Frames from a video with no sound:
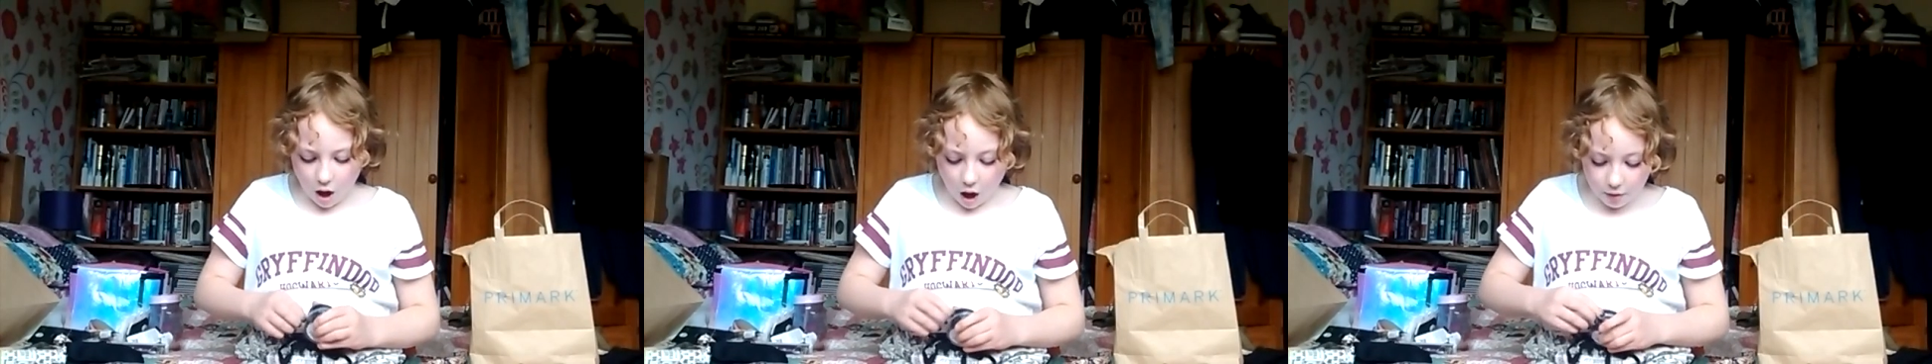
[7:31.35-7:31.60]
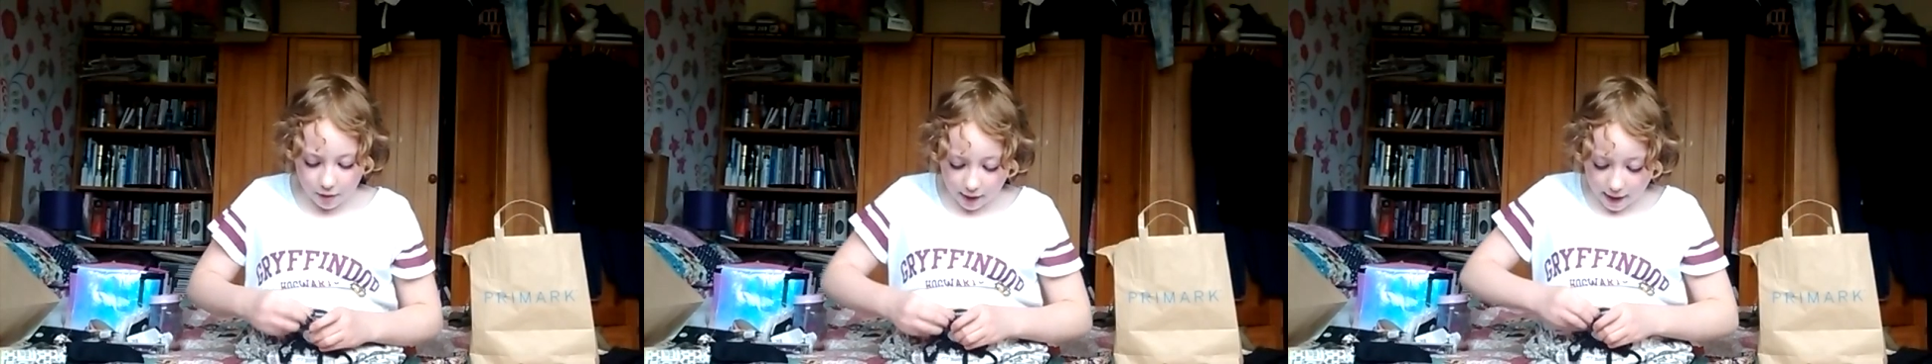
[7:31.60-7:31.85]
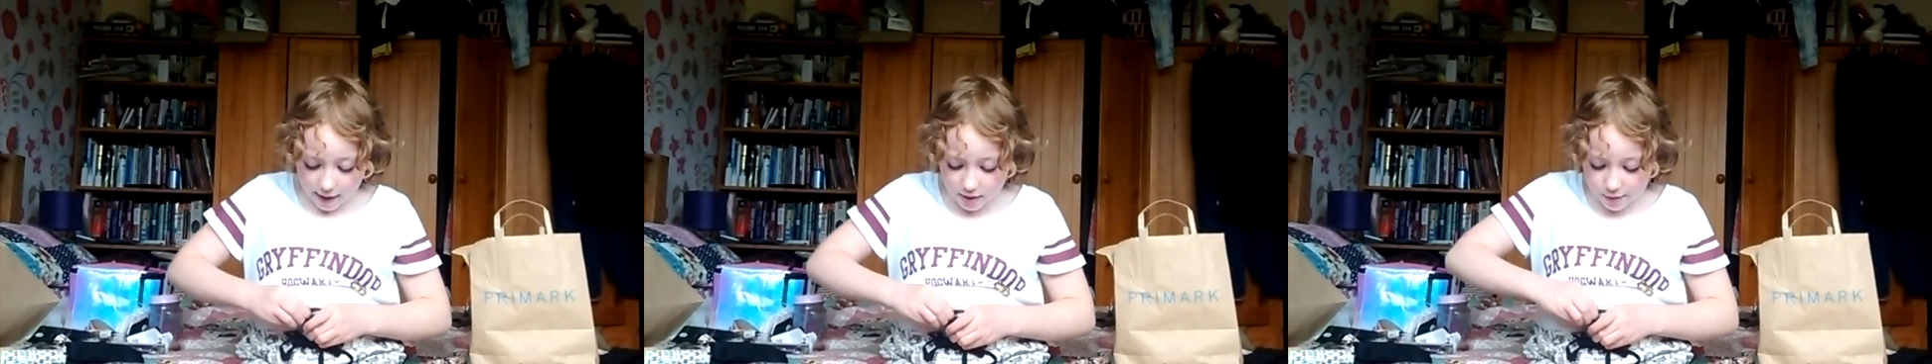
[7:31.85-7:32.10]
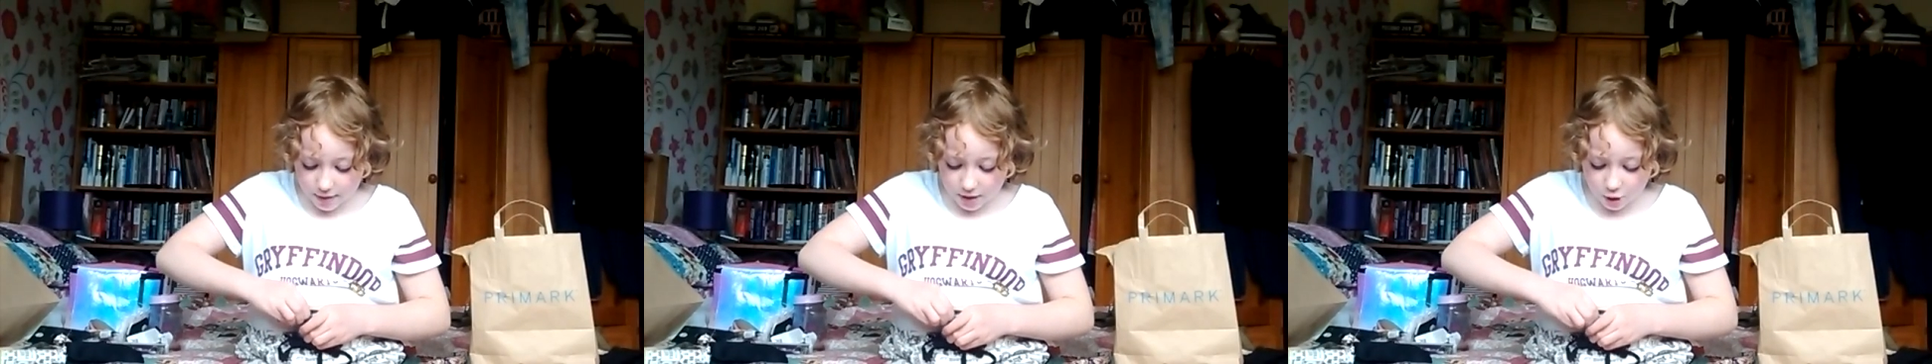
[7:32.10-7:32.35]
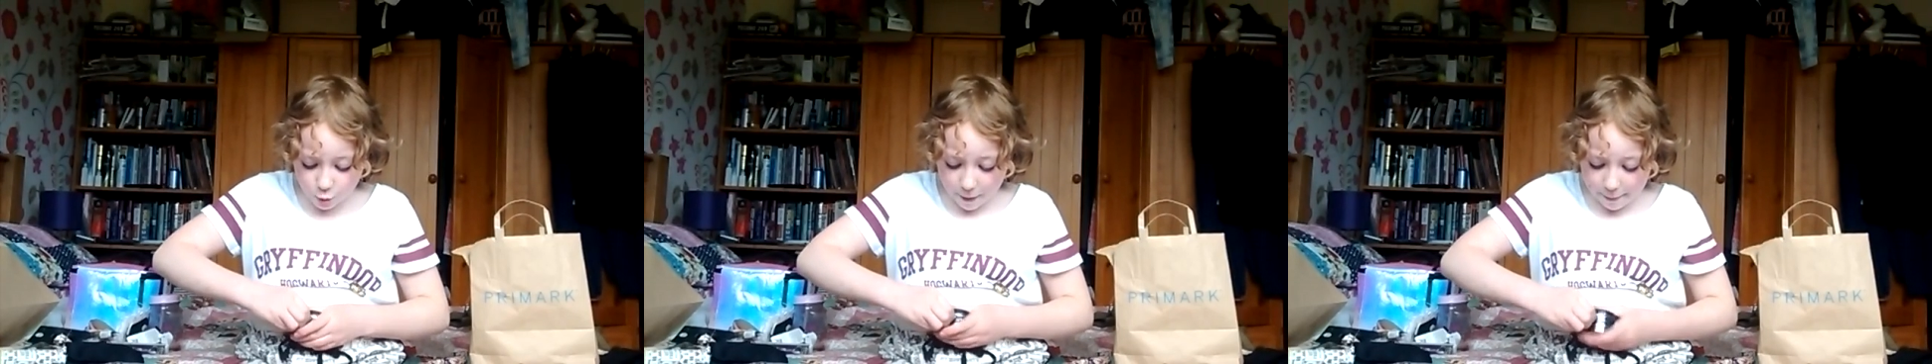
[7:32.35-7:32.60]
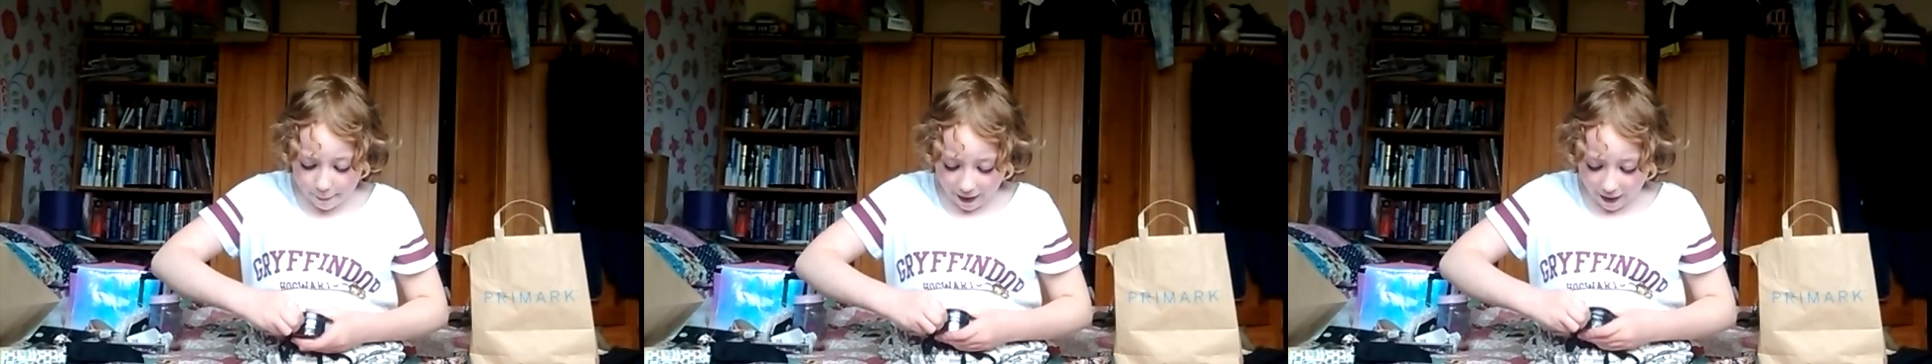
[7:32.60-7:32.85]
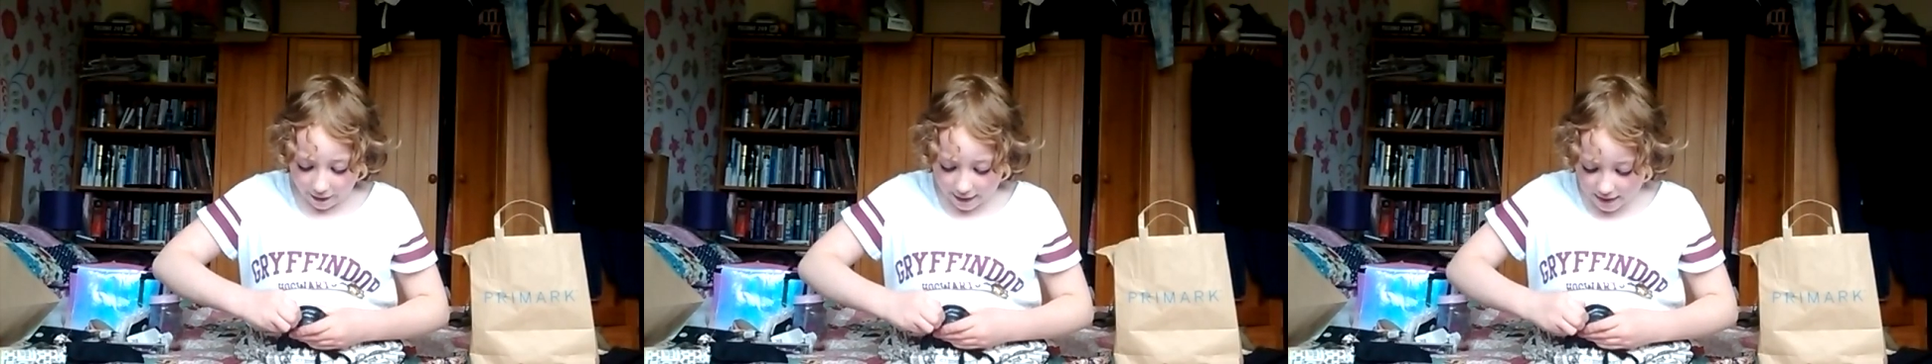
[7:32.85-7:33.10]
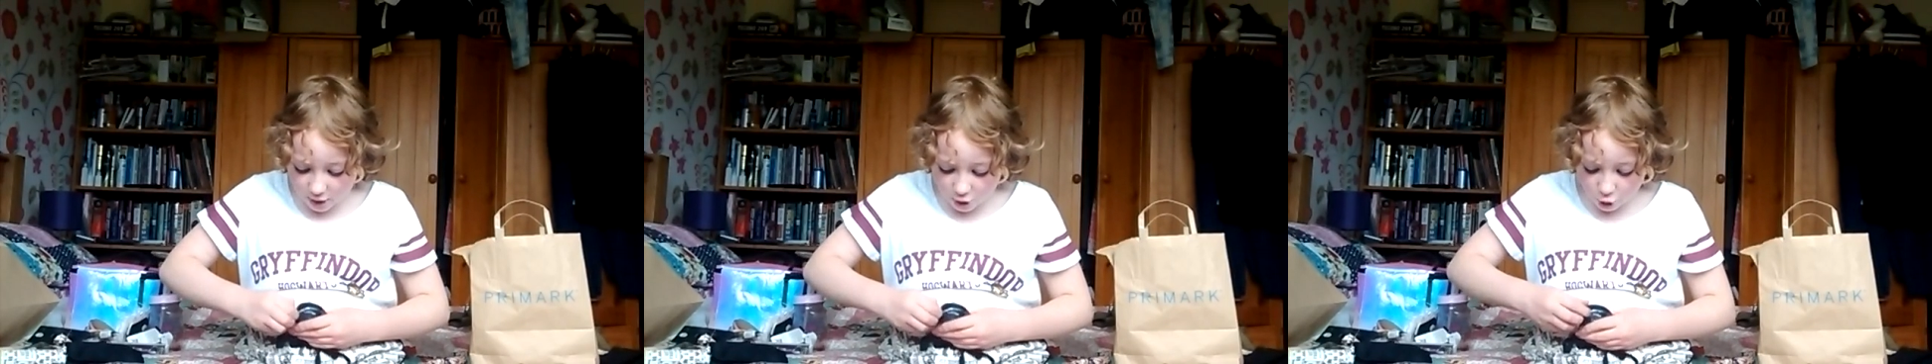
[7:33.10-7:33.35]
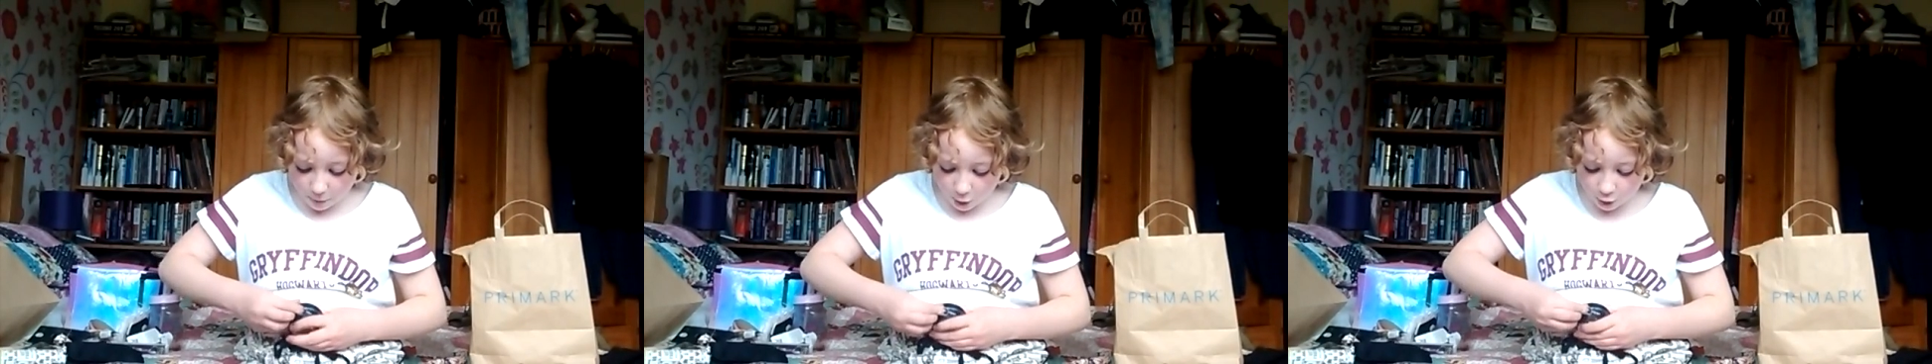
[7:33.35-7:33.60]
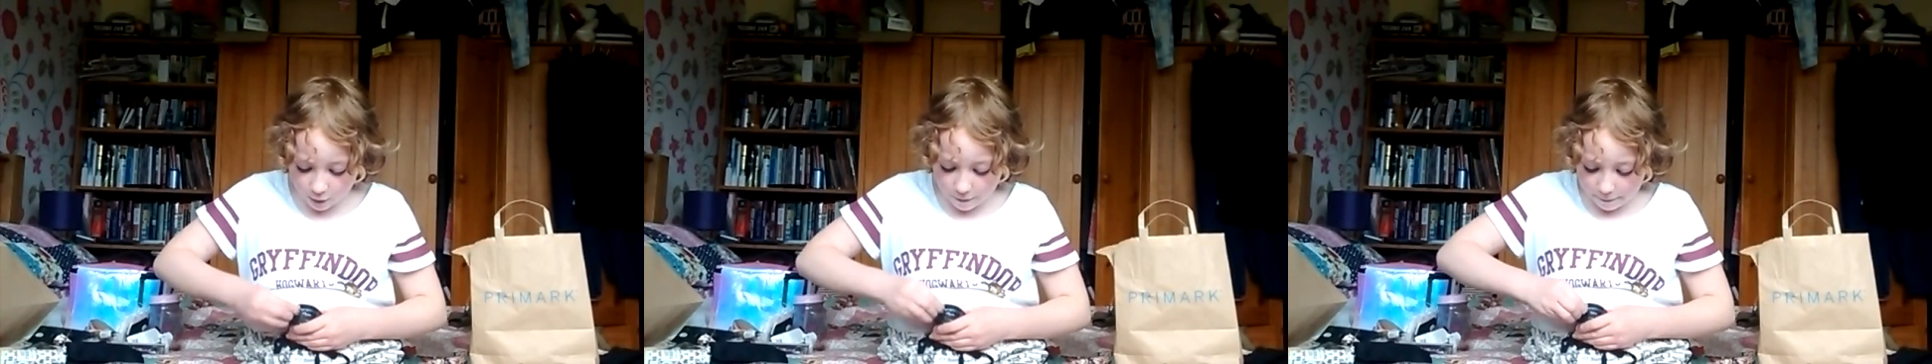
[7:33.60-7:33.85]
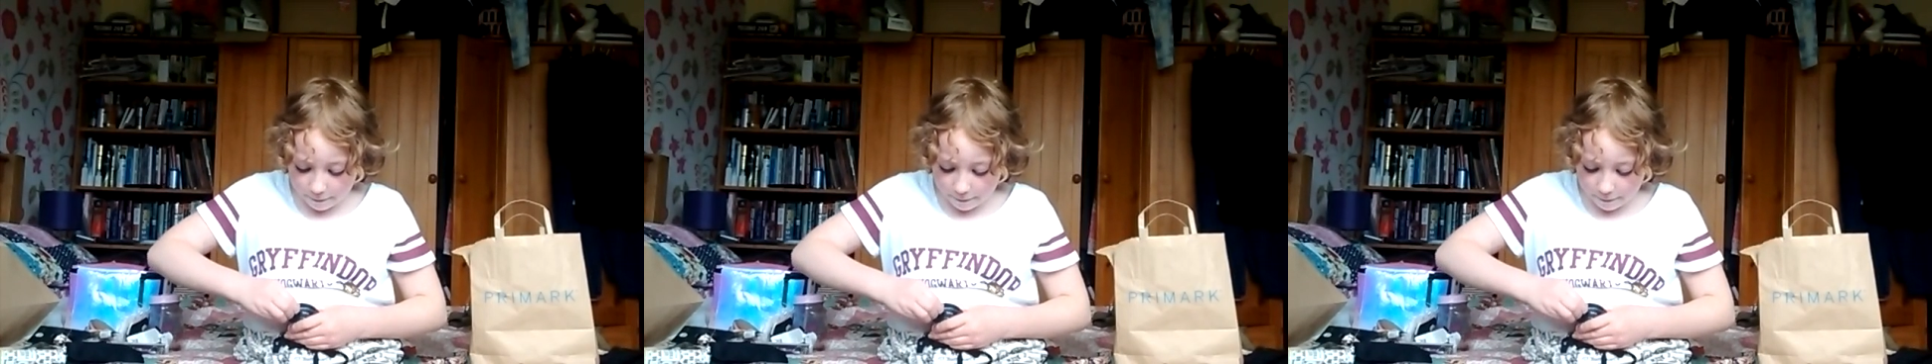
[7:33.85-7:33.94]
Oh, okay, so it's a twin pack. It's a double.